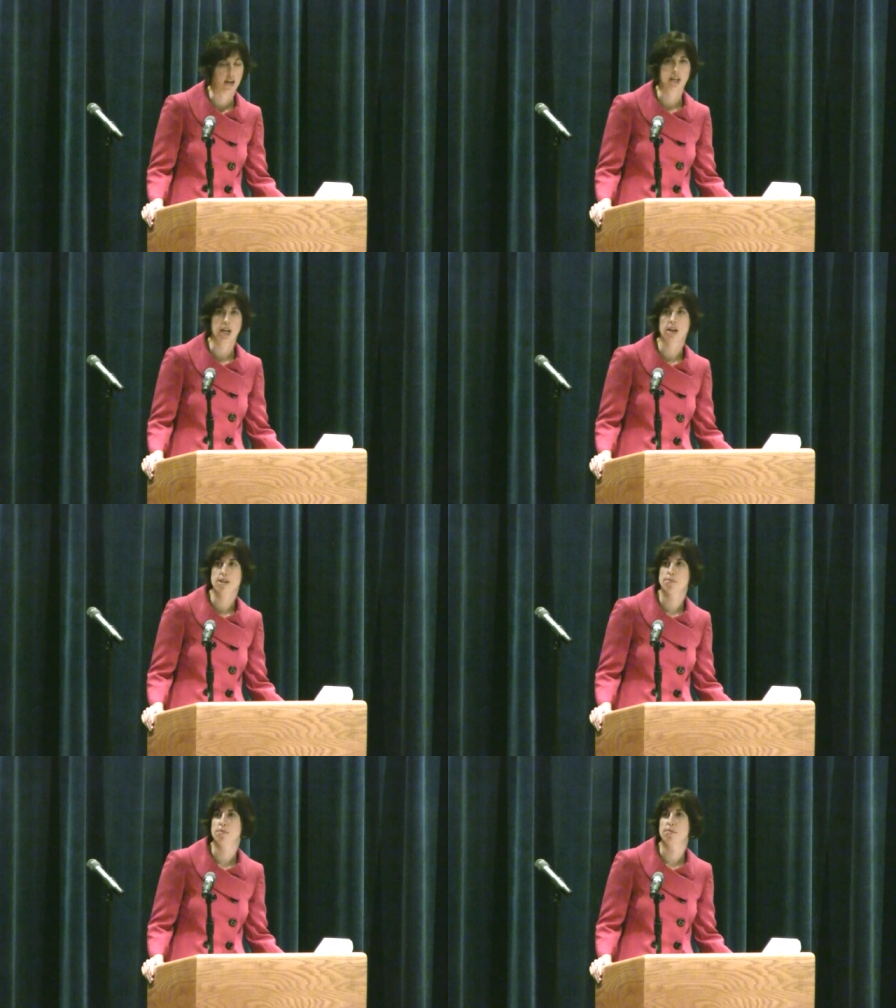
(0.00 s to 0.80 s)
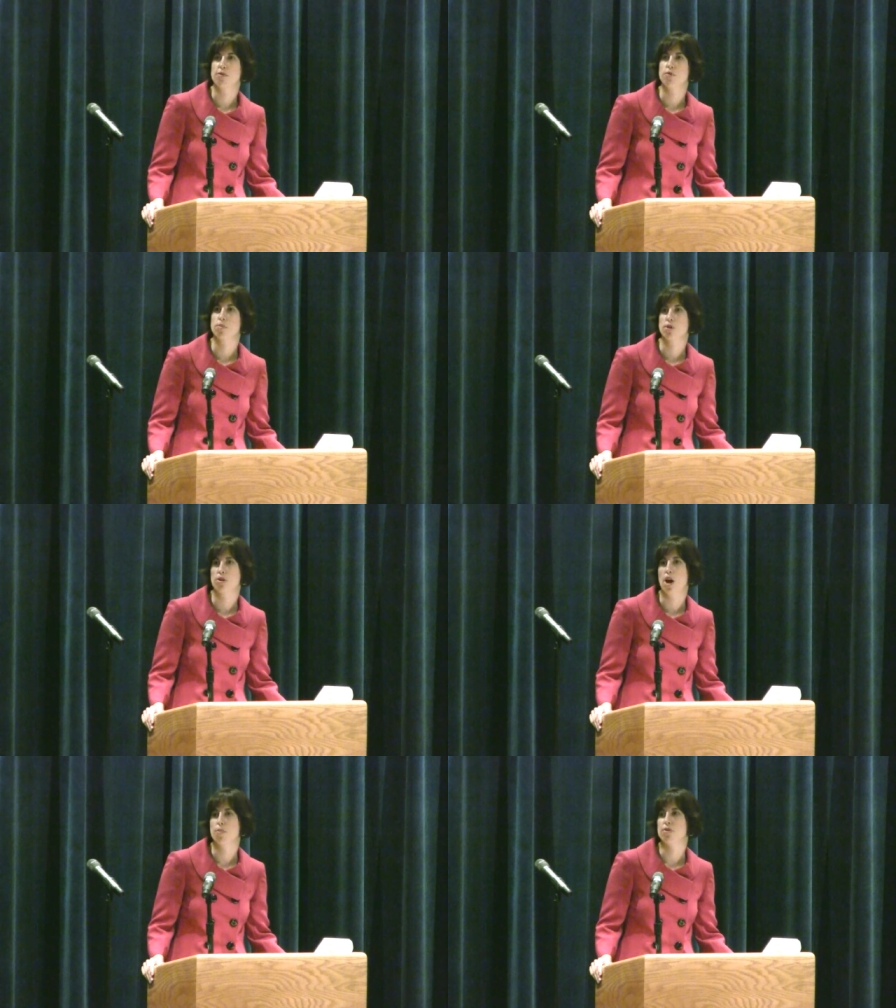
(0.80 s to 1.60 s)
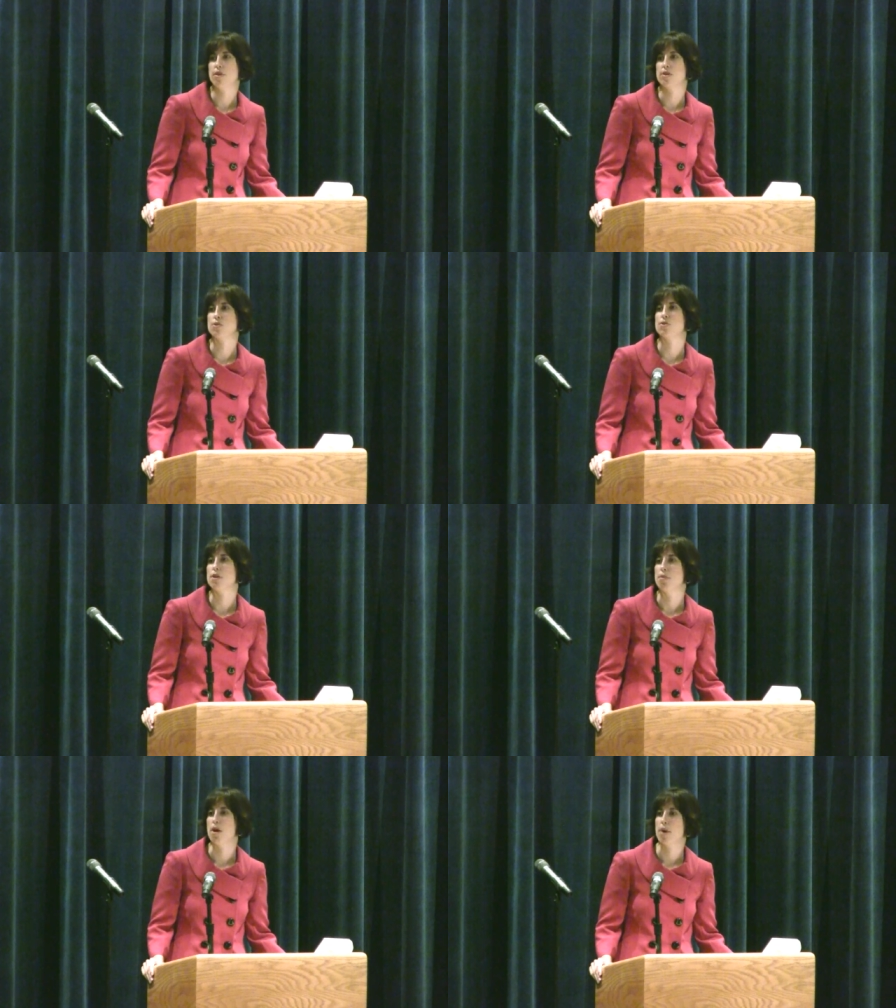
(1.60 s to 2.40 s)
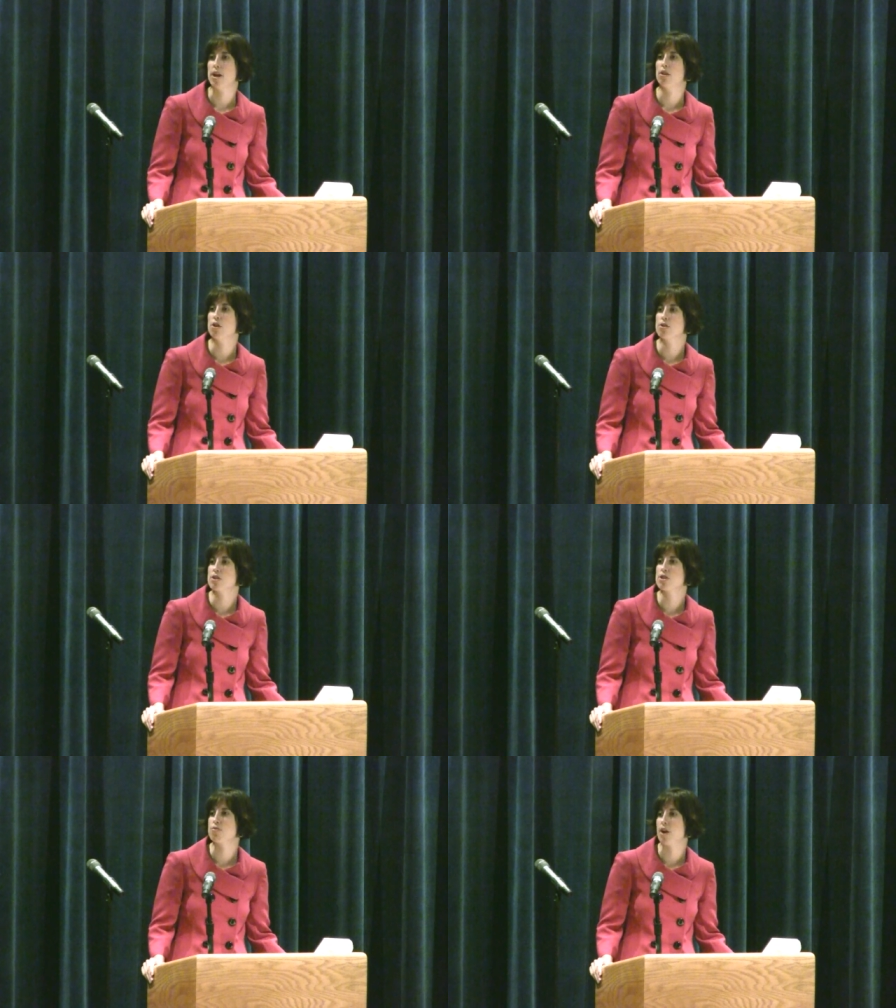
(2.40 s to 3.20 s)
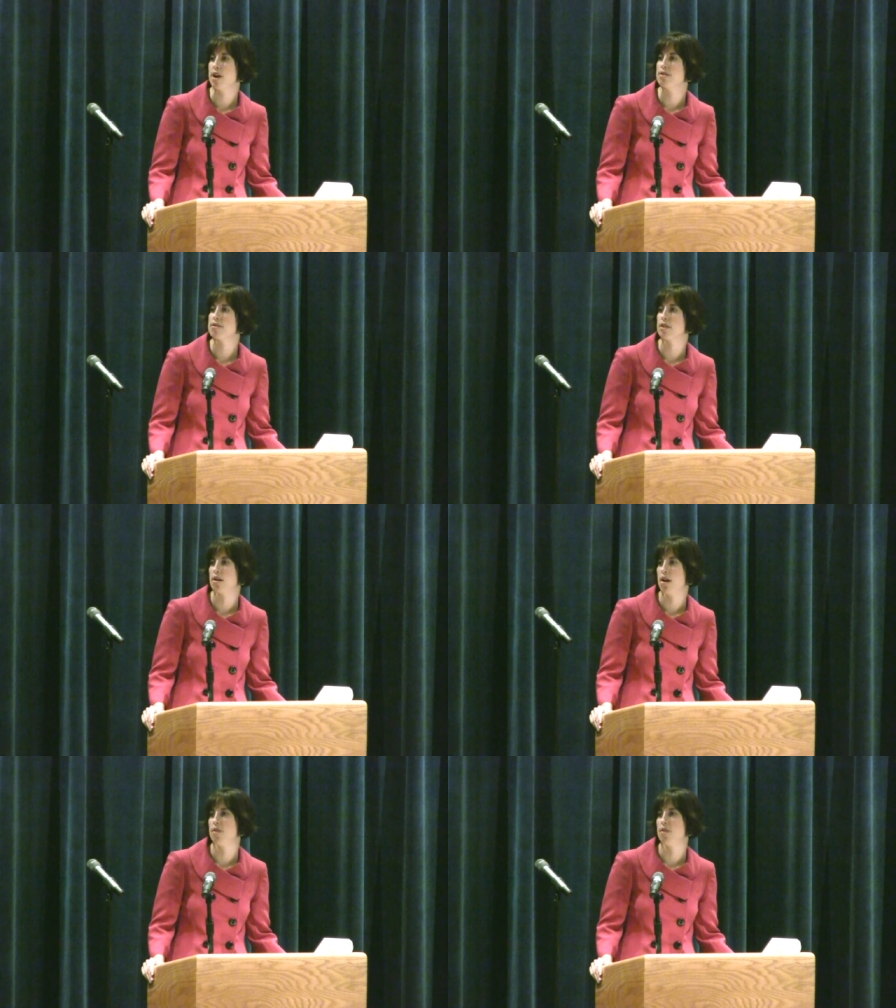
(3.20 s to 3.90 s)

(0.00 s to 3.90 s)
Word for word: I count some of my former law professors among my closest friends and